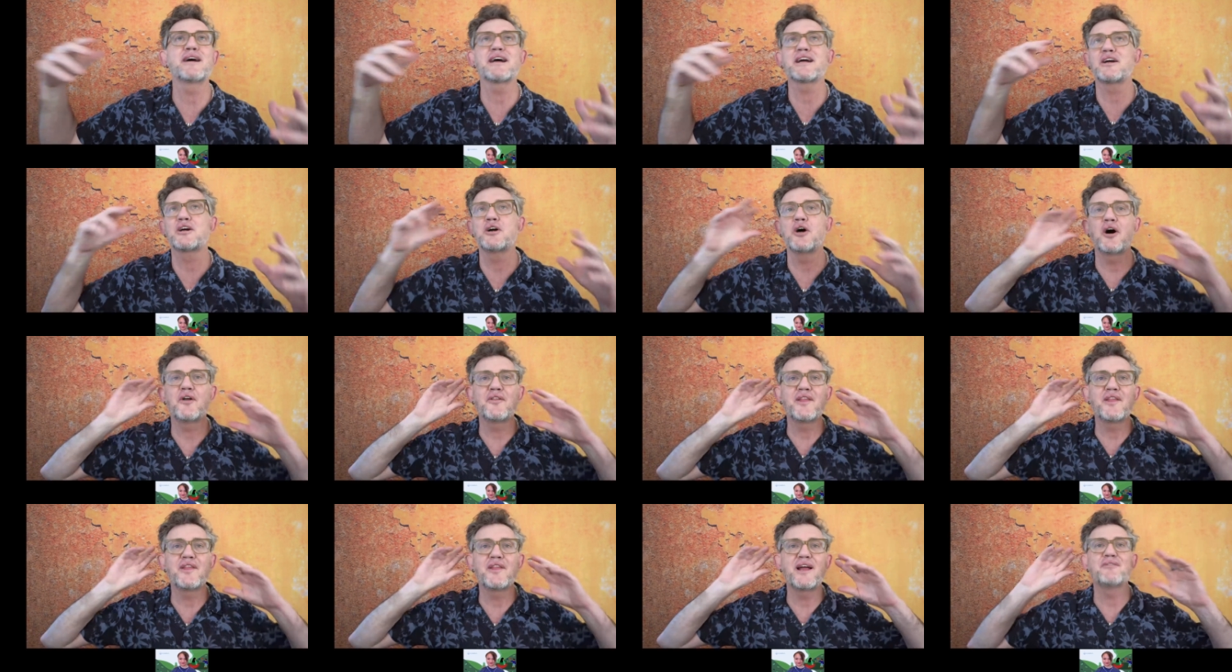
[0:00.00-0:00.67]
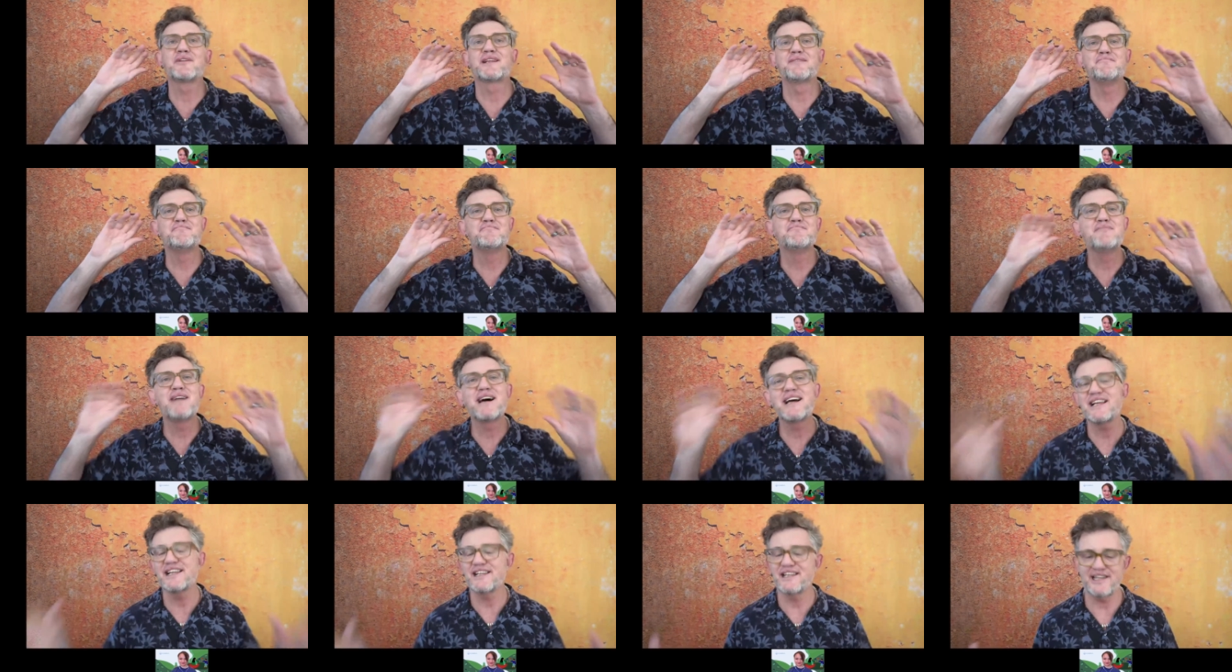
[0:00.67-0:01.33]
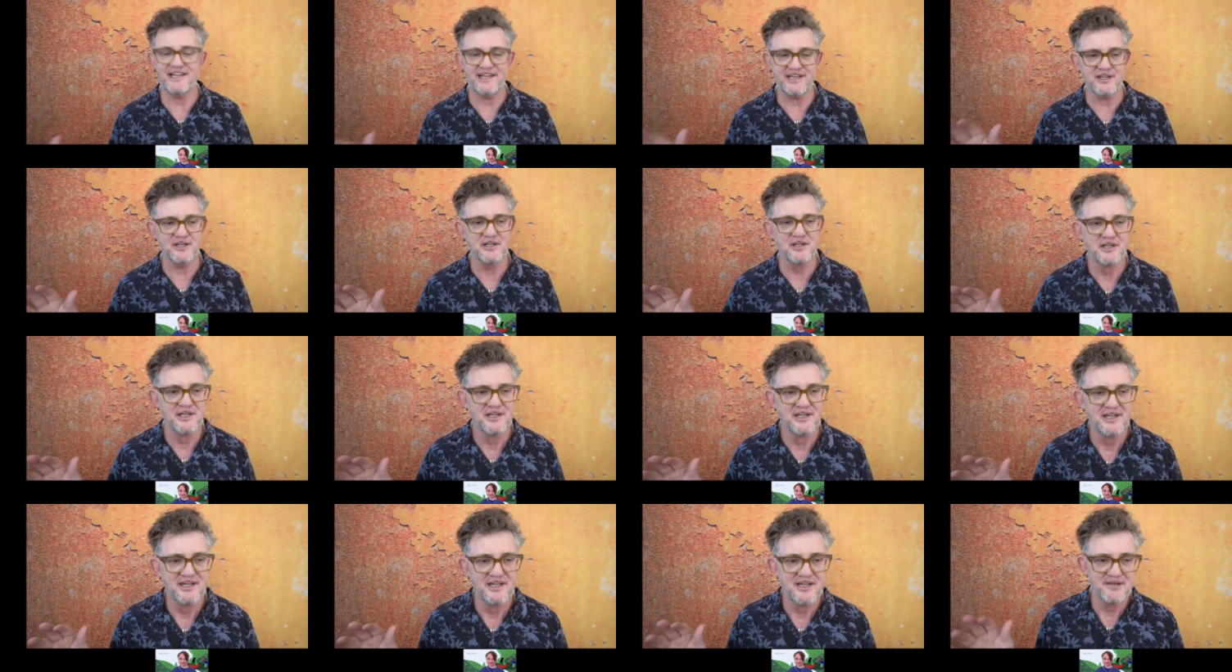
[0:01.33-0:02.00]
God, that was amazing
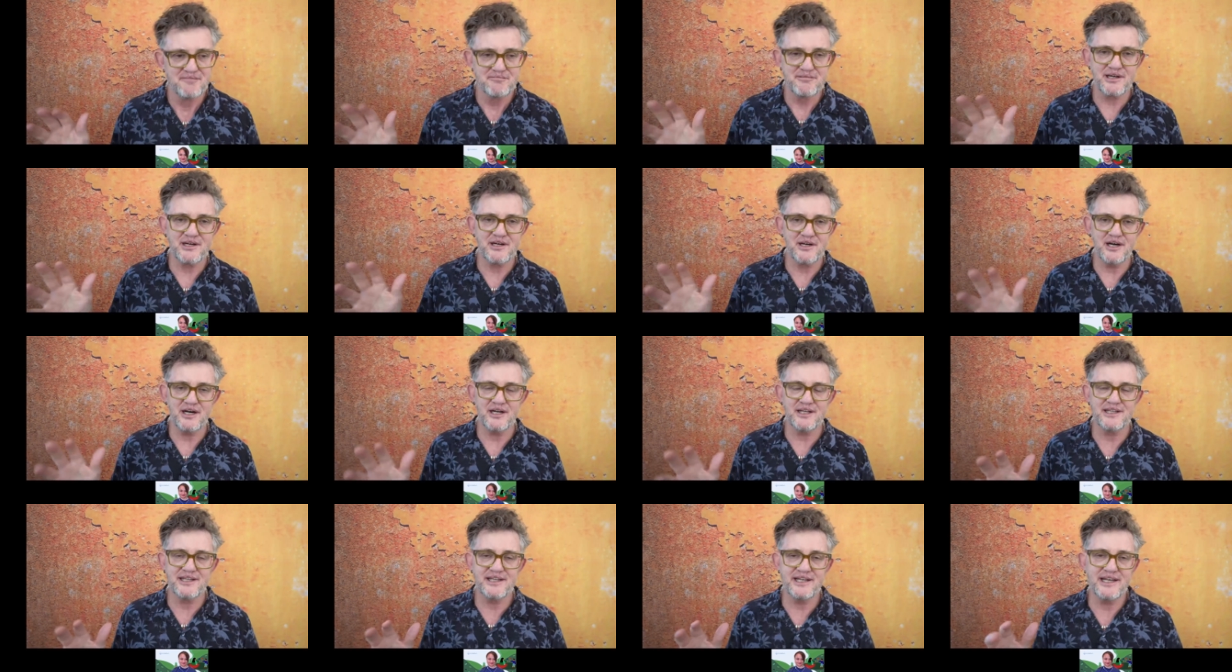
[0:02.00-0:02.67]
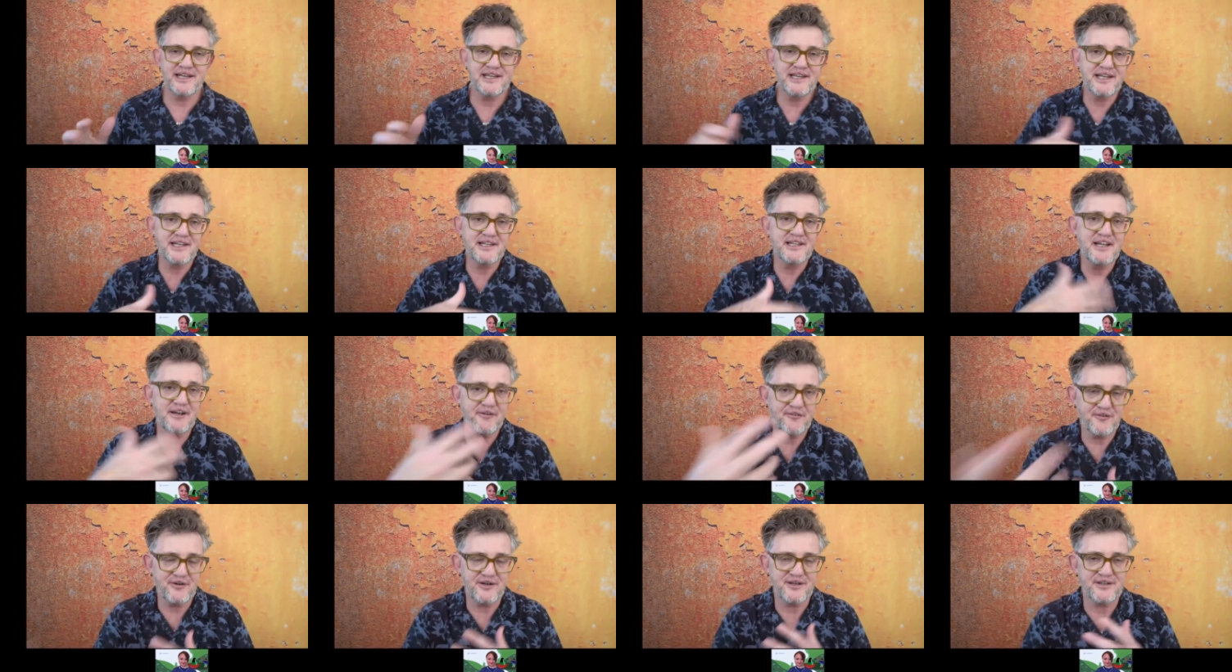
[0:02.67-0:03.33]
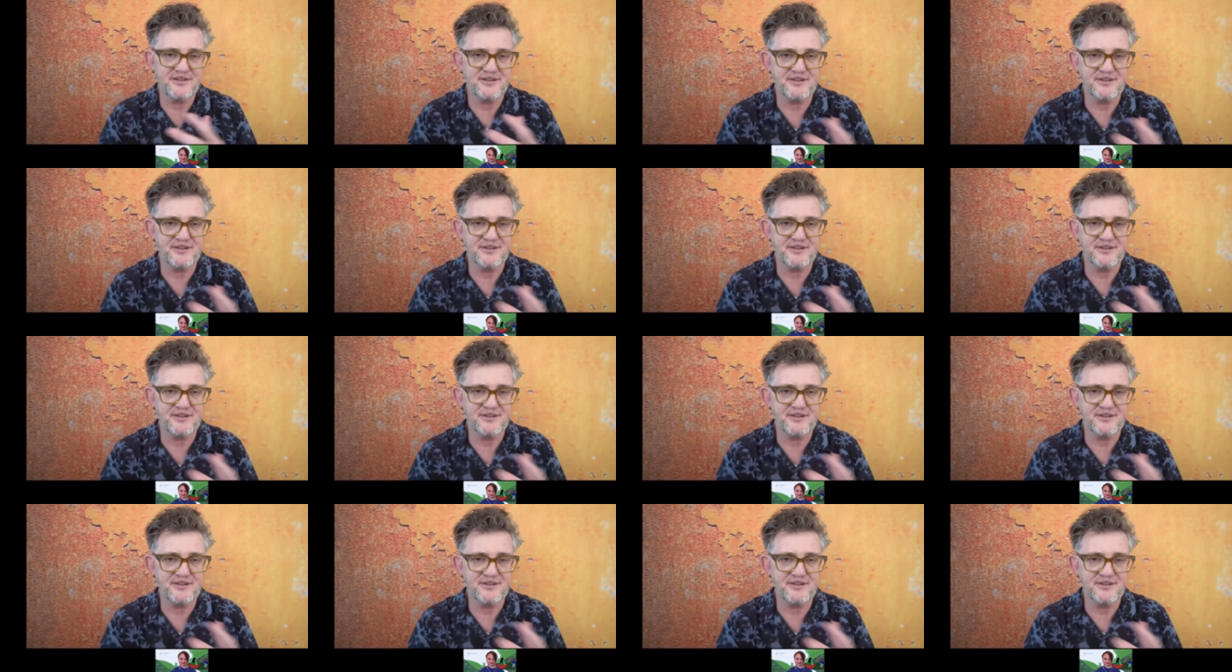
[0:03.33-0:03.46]
because it's a different